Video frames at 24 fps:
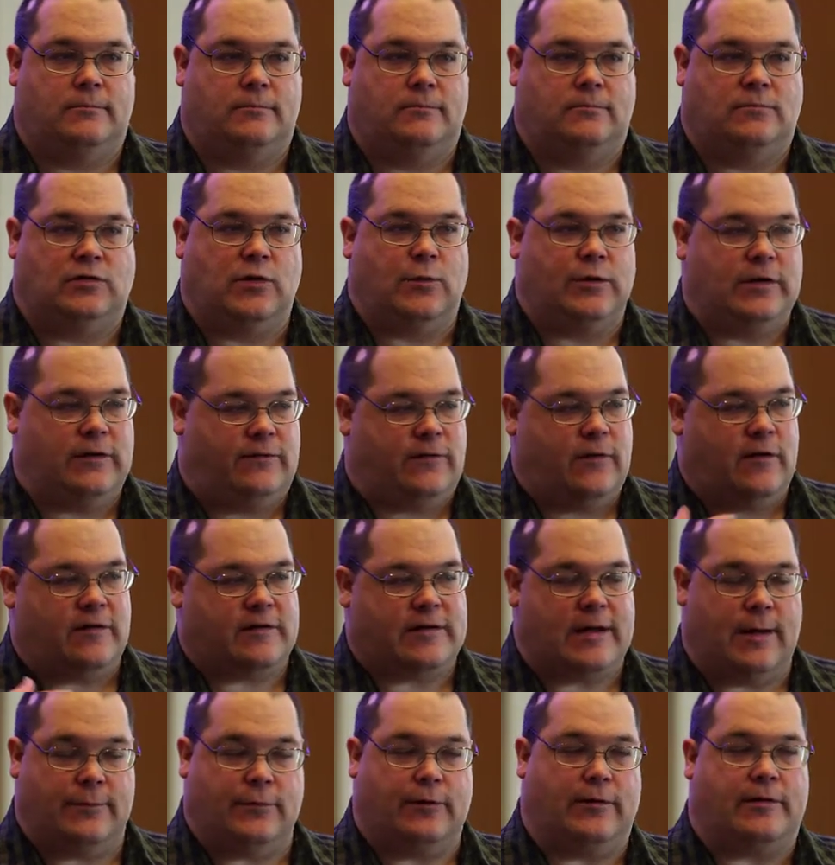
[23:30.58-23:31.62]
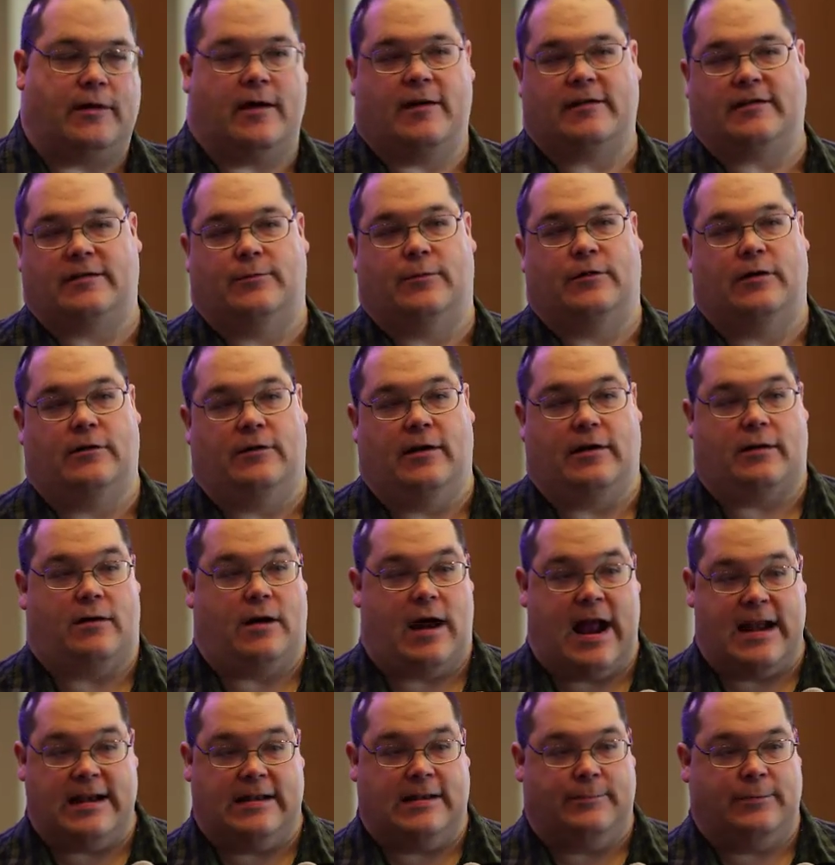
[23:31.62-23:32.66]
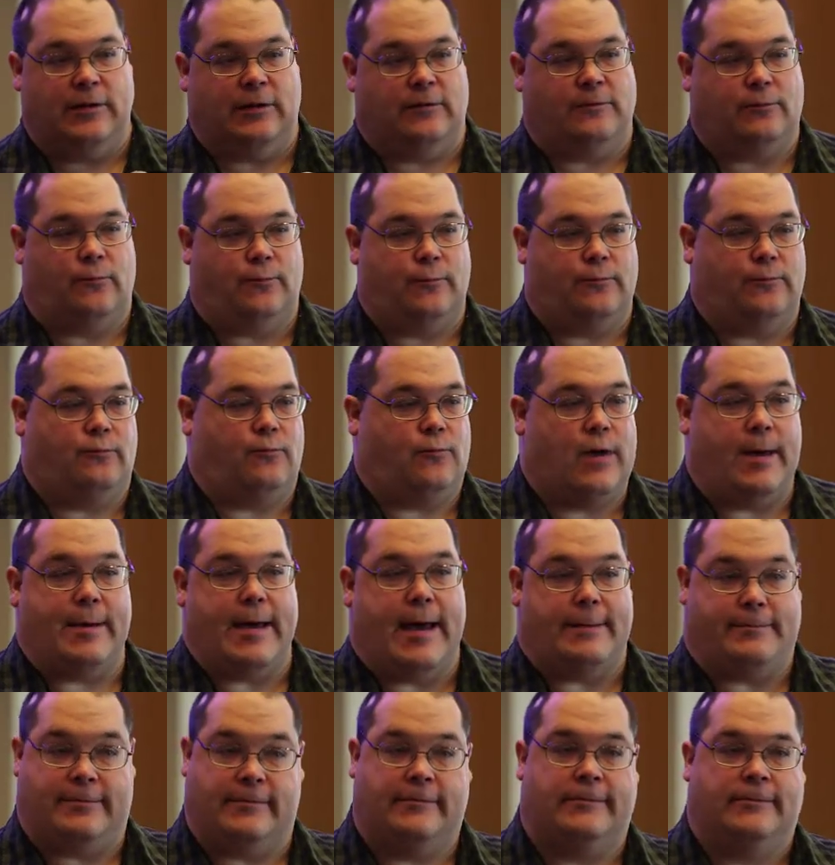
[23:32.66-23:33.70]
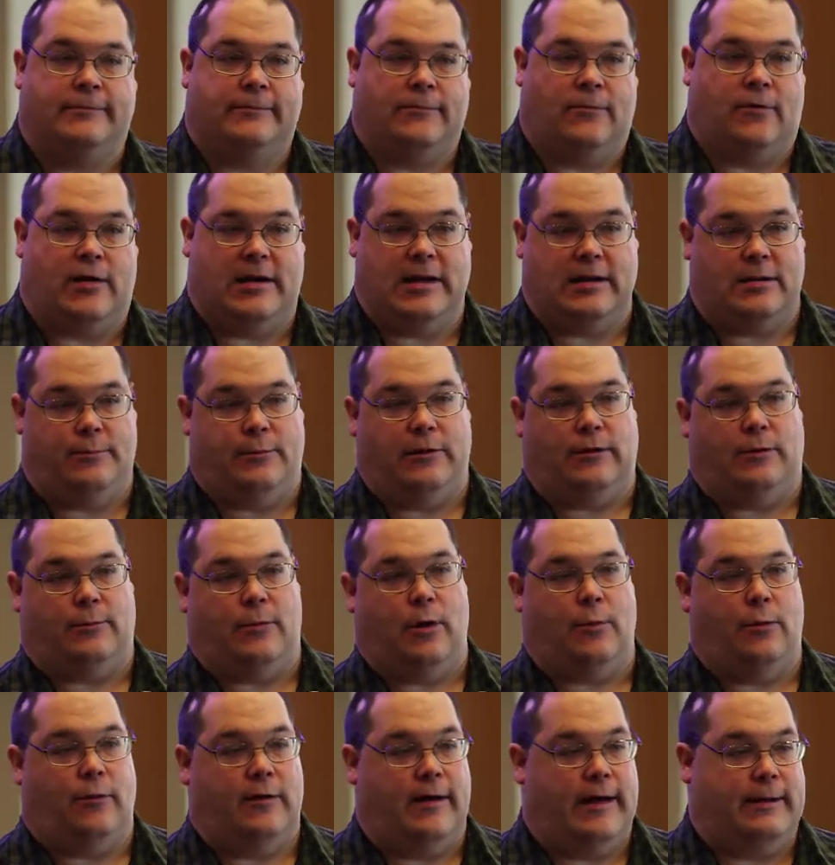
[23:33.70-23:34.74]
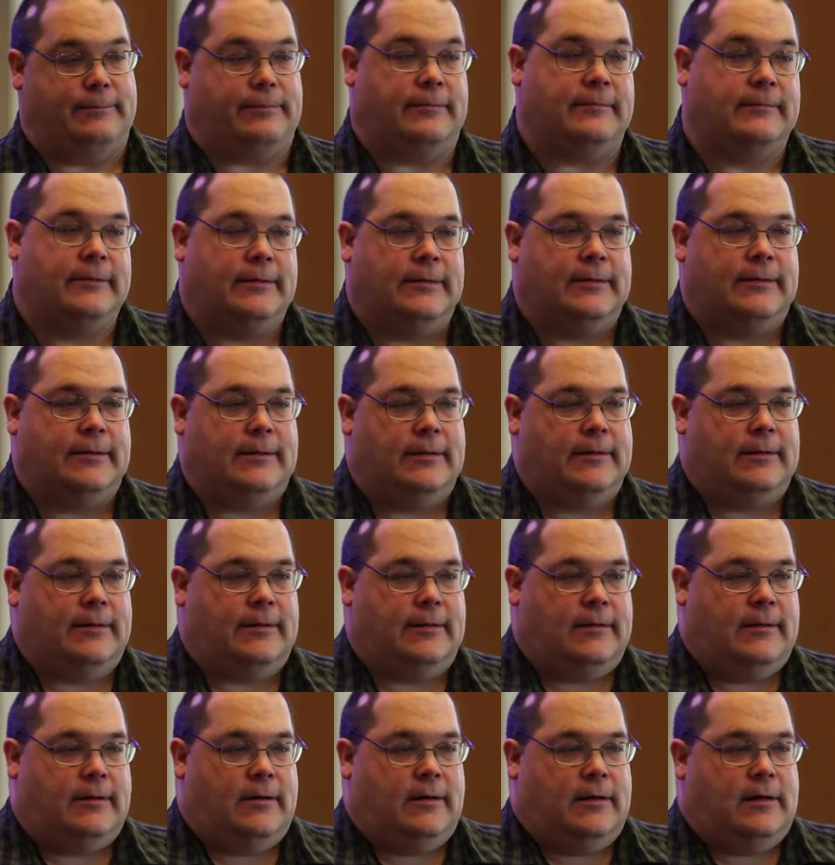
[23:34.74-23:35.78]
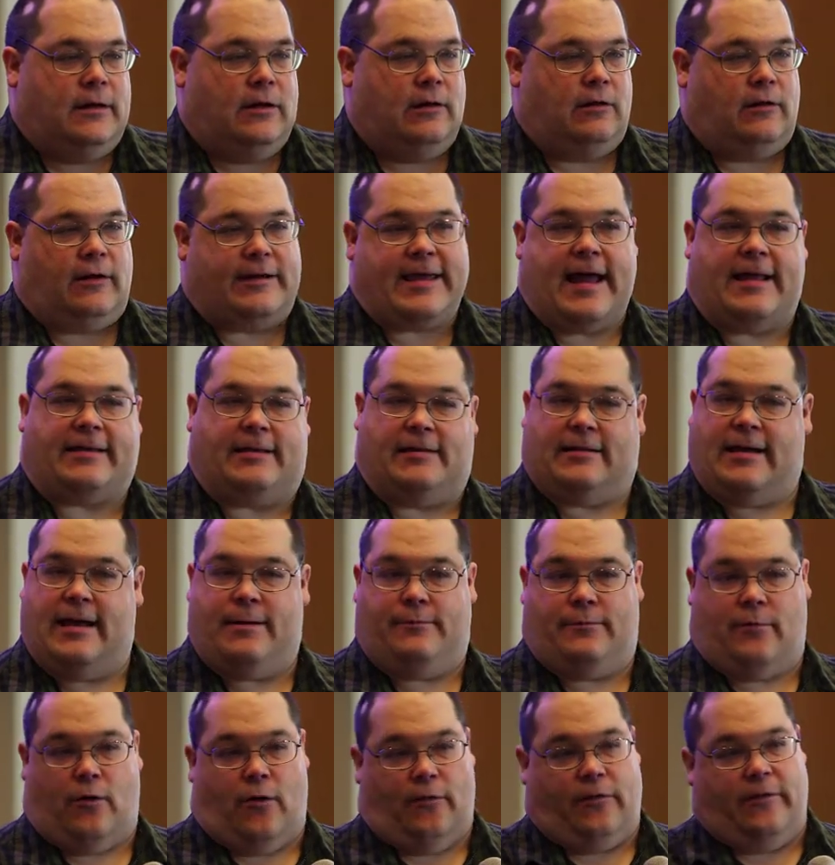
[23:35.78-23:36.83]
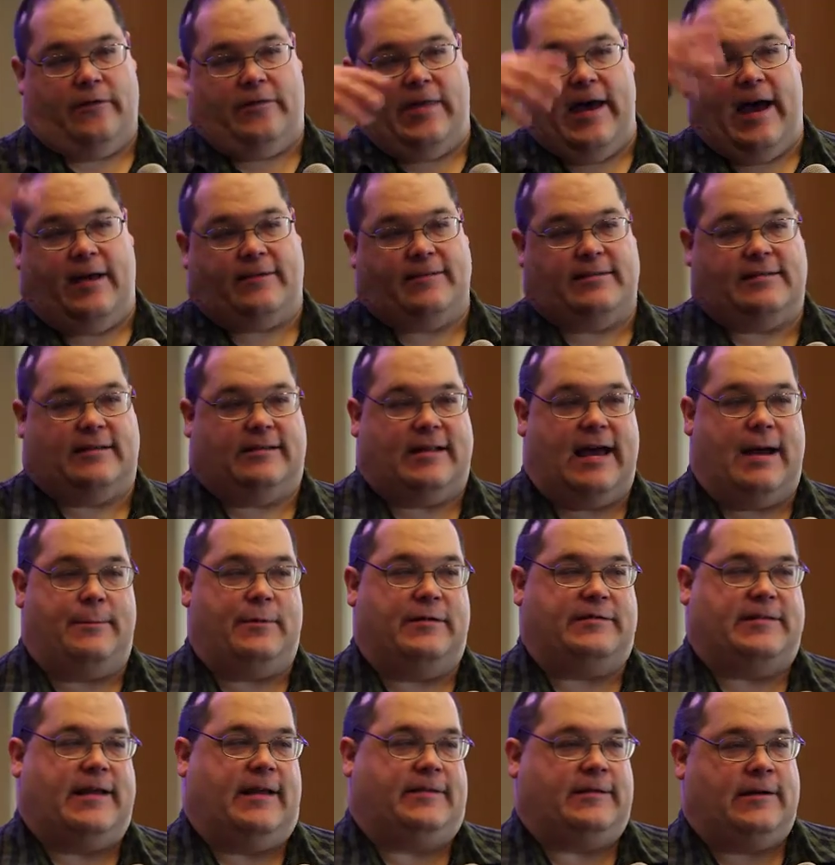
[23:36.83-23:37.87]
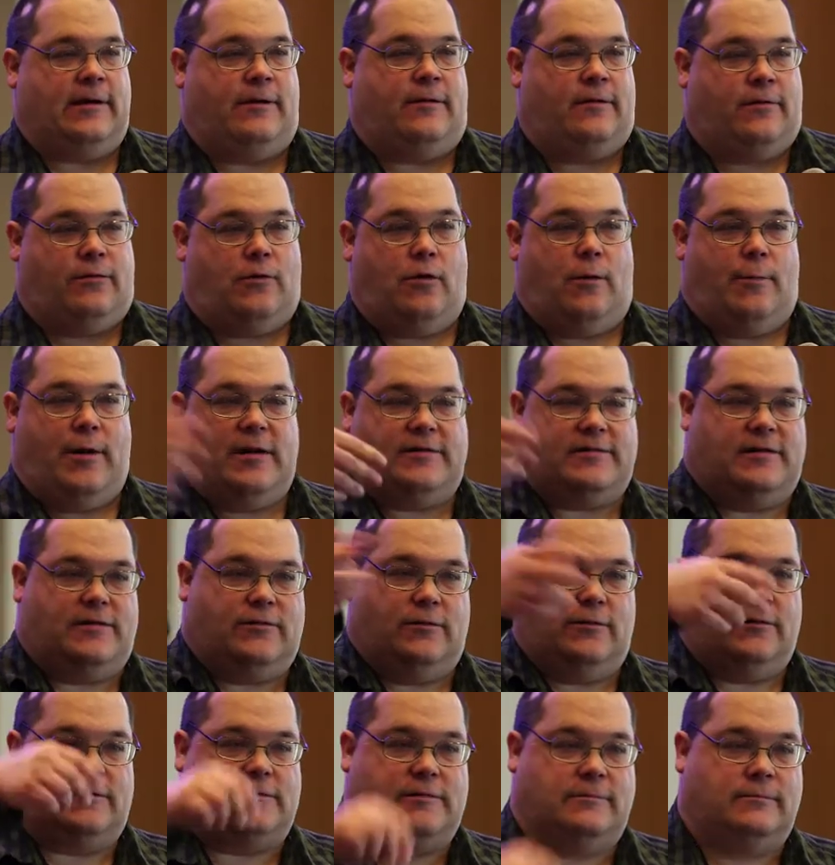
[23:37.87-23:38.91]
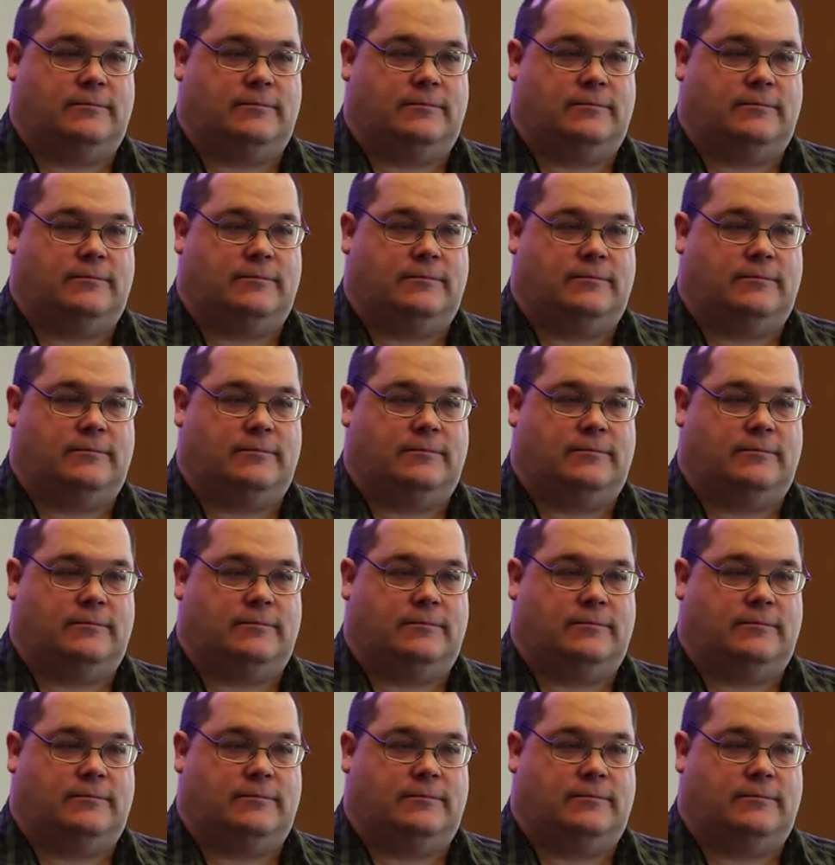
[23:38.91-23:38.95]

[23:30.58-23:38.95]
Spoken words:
So when you first come to a customer and they're like, I need to build a web app, or I need to build a mobile app, you look at all the thousands of libraries out there, throw a bunch into a